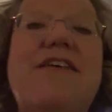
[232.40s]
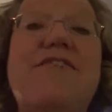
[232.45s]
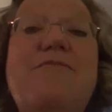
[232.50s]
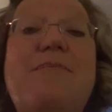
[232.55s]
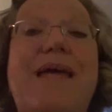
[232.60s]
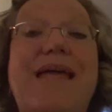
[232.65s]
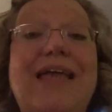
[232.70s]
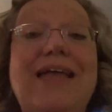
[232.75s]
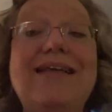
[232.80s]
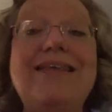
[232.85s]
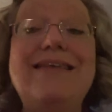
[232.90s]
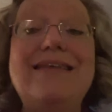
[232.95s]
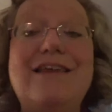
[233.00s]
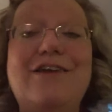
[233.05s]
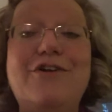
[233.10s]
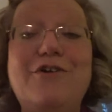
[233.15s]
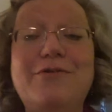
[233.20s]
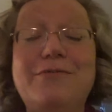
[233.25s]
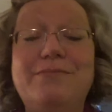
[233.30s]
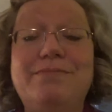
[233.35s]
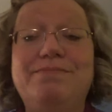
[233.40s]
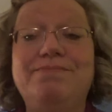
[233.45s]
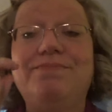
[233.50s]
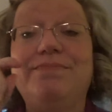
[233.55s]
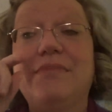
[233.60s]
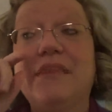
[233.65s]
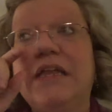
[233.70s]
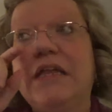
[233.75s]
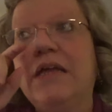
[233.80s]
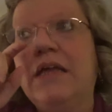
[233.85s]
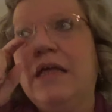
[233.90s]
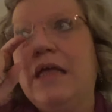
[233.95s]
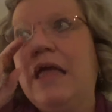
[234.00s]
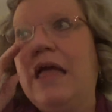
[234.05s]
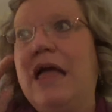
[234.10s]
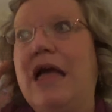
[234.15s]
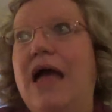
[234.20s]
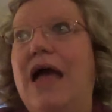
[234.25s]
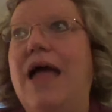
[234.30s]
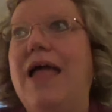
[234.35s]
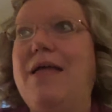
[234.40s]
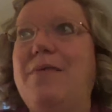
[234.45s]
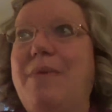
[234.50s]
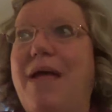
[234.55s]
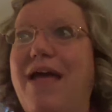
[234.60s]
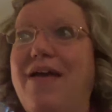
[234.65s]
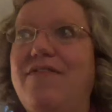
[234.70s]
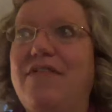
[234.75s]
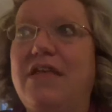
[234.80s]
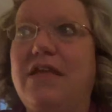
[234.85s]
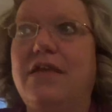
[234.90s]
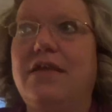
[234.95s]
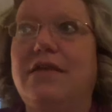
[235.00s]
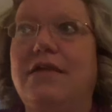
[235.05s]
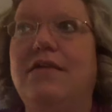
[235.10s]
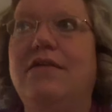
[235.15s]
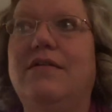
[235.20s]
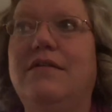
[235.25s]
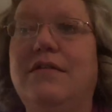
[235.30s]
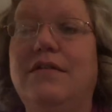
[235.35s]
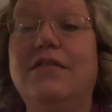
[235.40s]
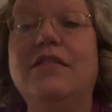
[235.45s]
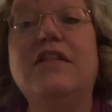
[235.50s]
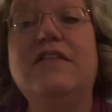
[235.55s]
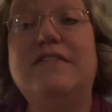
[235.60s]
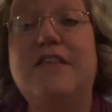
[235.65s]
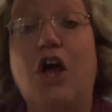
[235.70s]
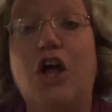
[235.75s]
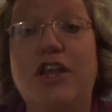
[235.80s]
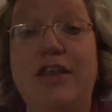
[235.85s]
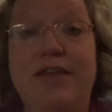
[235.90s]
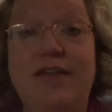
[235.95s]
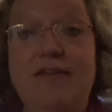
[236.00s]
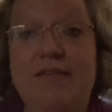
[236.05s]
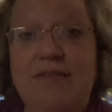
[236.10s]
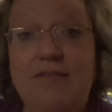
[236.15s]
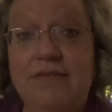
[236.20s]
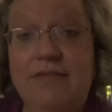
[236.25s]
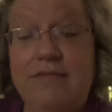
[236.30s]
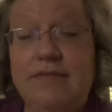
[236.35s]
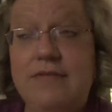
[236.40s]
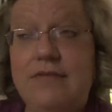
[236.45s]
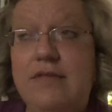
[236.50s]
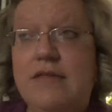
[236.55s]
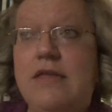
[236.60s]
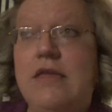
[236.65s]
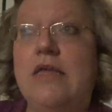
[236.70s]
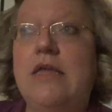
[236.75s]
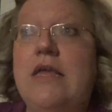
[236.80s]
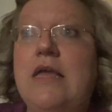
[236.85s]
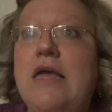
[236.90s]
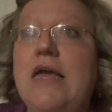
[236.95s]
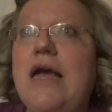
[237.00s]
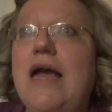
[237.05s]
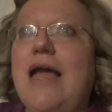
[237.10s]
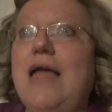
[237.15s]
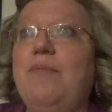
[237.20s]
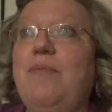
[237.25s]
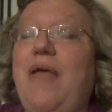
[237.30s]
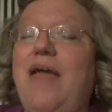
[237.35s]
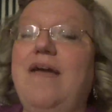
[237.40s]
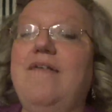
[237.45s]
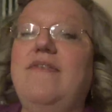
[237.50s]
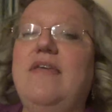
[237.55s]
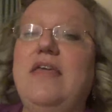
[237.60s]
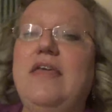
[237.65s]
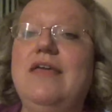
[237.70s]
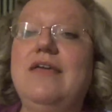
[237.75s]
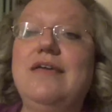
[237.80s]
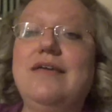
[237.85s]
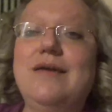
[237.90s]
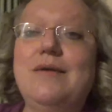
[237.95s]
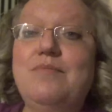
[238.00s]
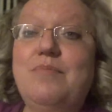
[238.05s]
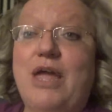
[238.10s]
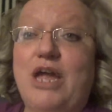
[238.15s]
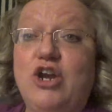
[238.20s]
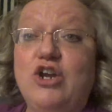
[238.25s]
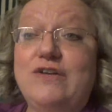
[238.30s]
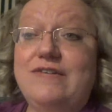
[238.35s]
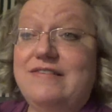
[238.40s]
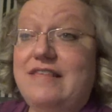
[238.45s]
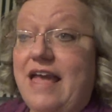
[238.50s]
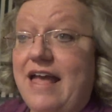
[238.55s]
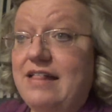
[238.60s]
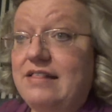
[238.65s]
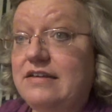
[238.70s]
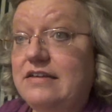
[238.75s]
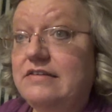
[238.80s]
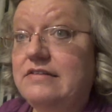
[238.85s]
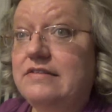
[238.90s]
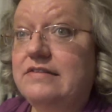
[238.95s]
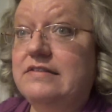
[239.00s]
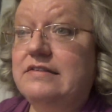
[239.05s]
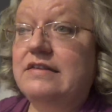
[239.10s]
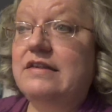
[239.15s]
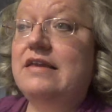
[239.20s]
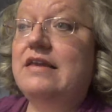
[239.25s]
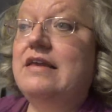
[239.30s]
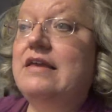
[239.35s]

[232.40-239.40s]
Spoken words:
of making dinner. I am having lasagna. I'm having pear salads.